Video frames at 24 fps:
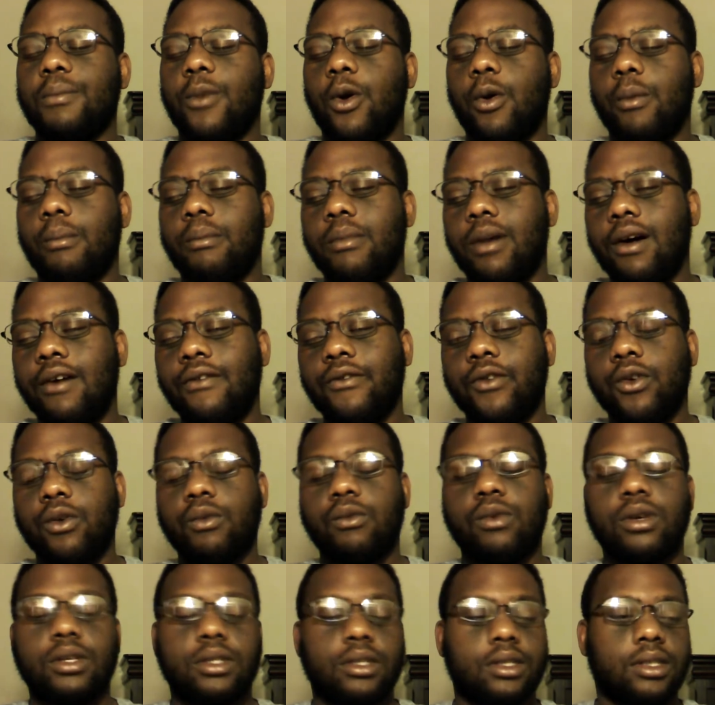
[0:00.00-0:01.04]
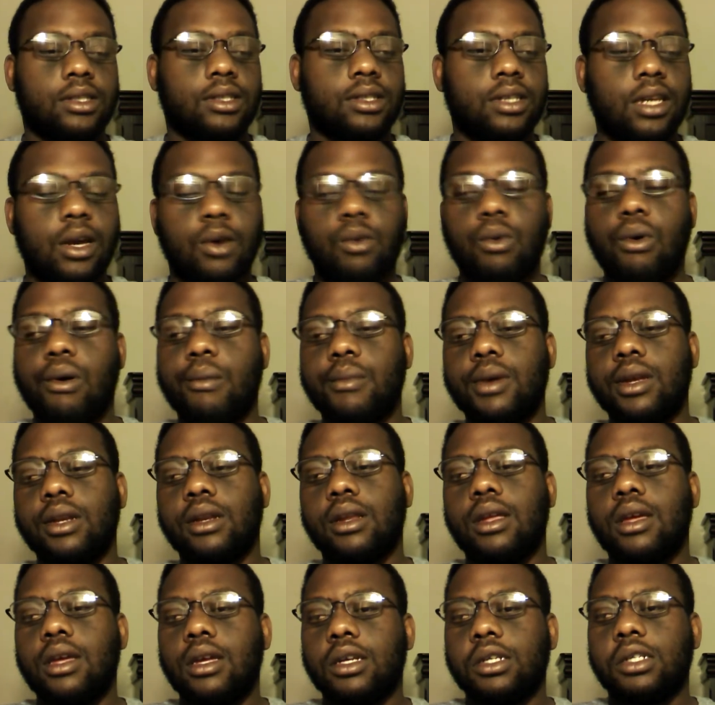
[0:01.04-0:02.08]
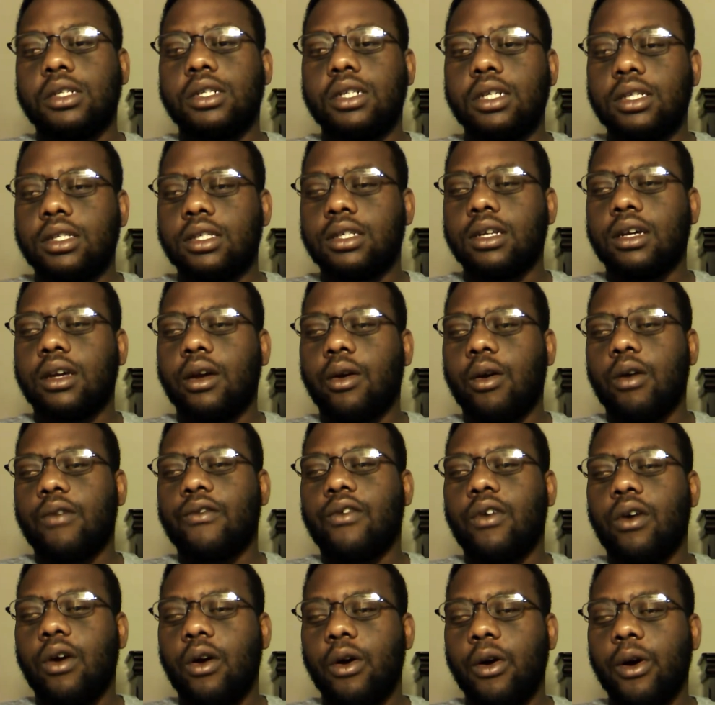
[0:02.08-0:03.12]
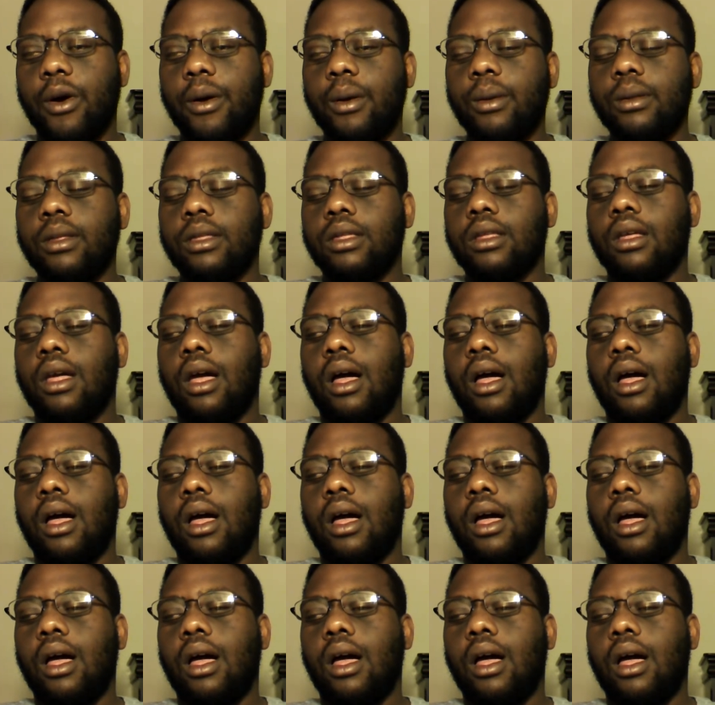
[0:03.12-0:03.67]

her mother was a sick woman. She took care of her.